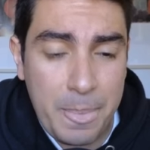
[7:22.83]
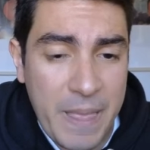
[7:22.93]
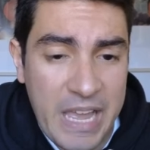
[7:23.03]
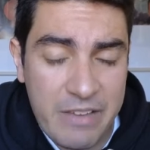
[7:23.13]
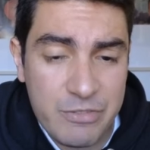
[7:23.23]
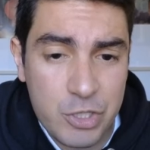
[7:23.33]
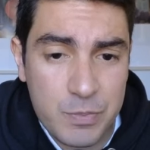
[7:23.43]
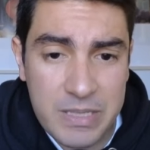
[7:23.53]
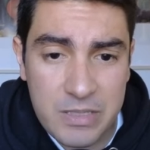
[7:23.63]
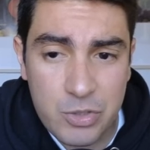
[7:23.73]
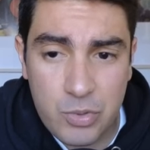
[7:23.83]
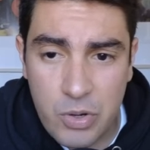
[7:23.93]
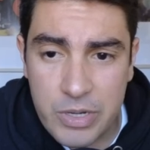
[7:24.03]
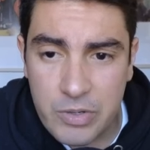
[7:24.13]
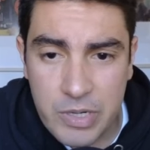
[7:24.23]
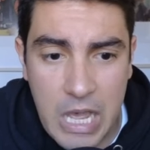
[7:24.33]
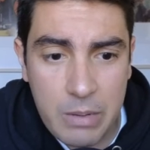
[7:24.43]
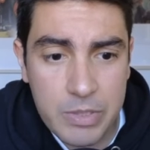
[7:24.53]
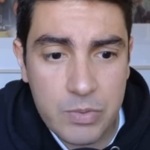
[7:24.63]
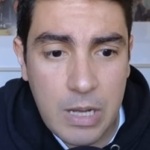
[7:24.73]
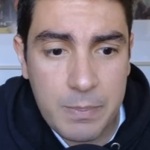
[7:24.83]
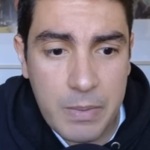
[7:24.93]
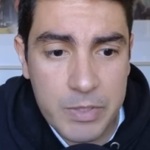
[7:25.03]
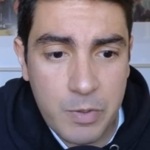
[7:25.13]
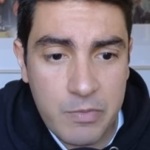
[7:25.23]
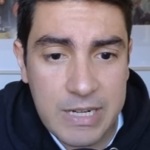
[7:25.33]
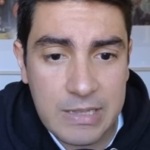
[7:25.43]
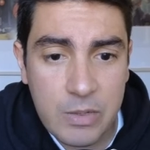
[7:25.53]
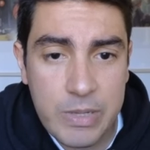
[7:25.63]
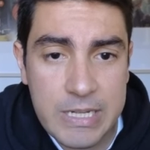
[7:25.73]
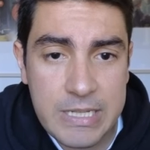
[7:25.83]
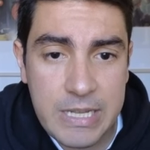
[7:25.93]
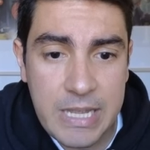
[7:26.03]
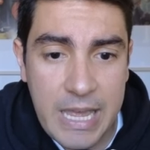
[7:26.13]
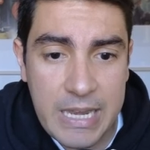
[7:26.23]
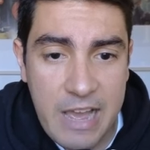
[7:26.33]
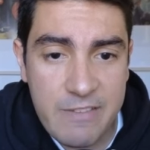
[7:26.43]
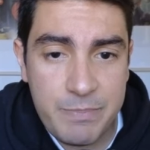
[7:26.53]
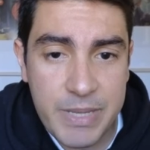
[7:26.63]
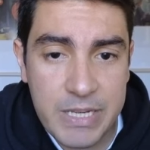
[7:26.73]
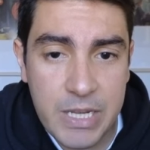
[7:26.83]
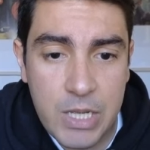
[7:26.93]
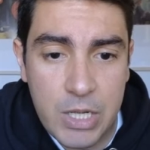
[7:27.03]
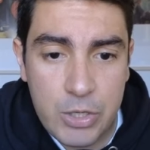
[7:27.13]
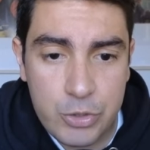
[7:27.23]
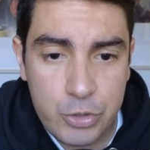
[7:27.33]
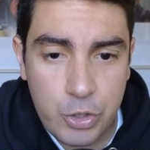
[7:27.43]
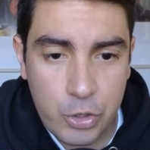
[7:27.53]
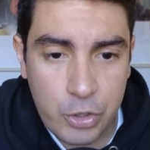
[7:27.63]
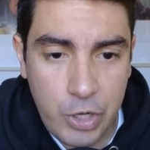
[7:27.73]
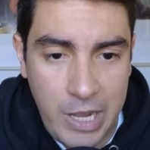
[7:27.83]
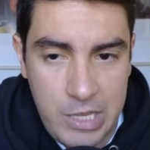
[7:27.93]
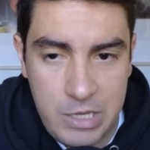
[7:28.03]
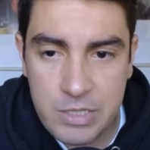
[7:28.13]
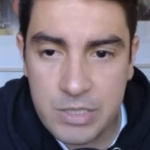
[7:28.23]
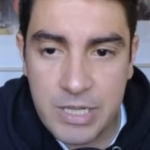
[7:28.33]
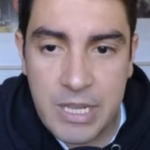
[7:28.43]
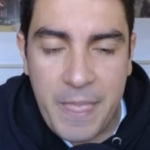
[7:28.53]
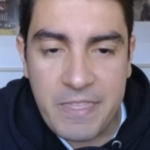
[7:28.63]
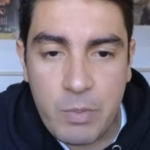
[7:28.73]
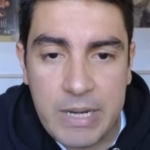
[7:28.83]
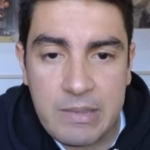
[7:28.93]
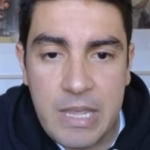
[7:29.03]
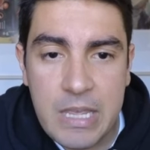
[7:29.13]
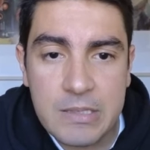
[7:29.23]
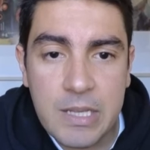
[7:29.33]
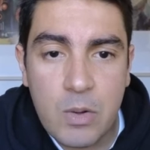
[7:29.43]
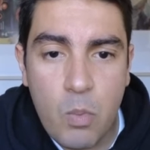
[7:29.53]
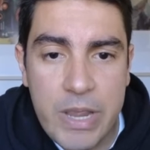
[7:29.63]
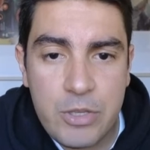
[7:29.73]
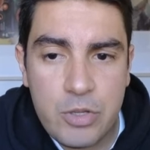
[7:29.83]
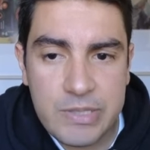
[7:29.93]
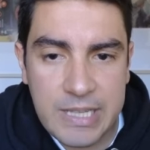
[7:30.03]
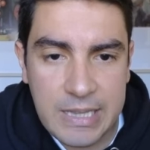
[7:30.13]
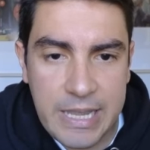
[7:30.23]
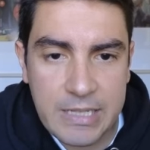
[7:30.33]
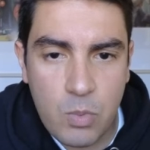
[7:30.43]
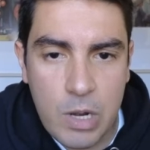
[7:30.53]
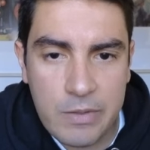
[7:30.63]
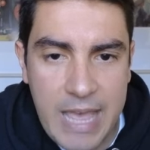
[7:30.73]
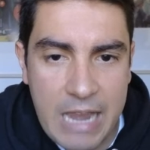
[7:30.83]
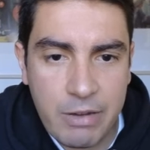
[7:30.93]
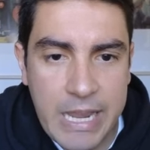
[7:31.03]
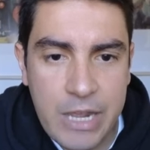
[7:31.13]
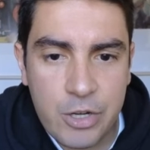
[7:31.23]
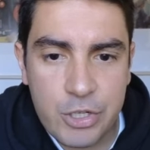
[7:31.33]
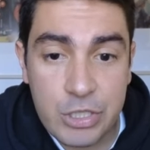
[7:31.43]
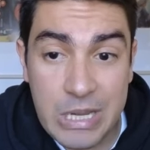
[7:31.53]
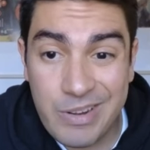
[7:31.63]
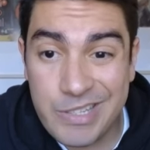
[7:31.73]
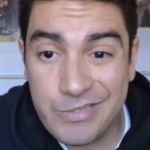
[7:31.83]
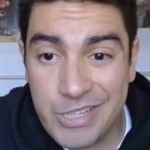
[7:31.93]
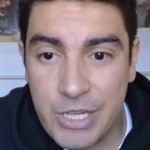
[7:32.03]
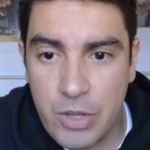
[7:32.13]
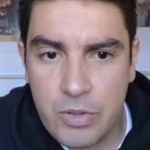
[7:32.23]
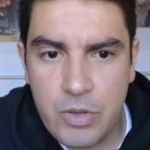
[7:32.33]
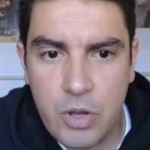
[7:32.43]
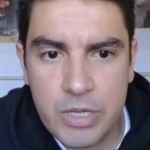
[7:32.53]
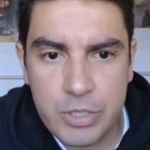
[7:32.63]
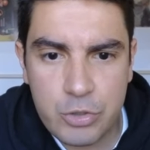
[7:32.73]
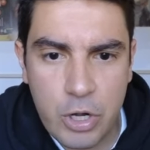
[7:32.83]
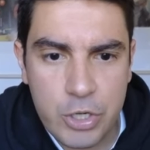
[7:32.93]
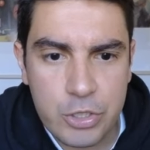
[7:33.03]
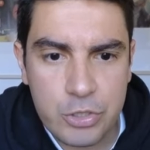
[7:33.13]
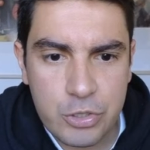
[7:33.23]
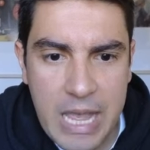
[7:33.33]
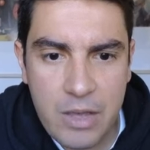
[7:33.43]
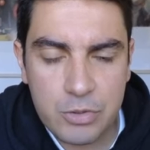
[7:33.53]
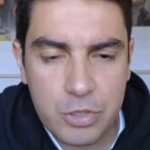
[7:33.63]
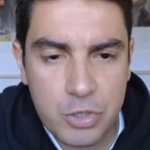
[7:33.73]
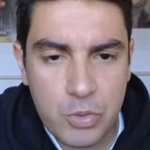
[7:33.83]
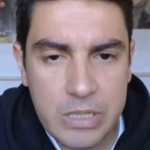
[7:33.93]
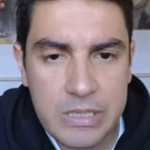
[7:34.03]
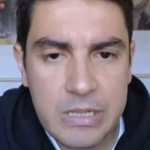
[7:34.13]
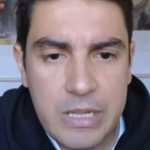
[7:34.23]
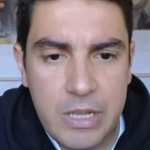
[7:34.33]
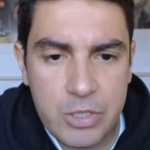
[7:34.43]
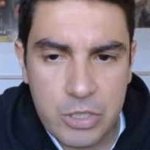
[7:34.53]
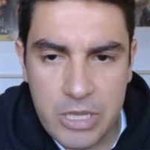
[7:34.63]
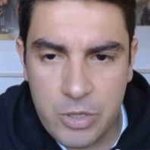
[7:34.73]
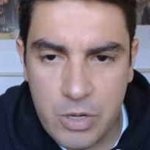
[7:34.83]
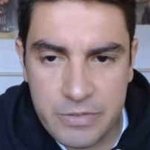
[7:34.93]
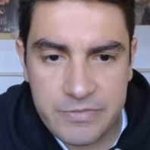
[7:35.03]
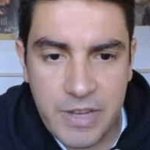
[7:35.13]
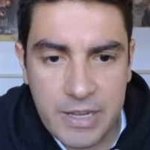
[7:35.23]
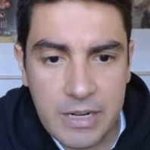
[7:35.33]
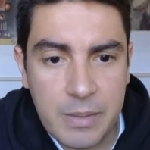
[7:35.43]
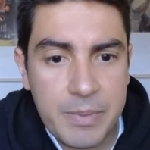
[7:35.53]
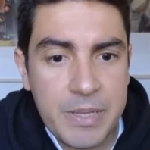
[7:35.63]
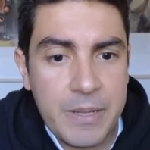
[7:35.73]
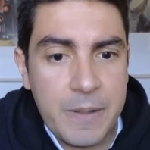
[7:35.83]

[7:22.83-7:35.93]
I have just been destroyed on KyberSwap. I was providing liquidity and I've been drained. The great thing is that when you select one of the aggregators, there is a video on instructions on how to do it so that you don't fuck it up.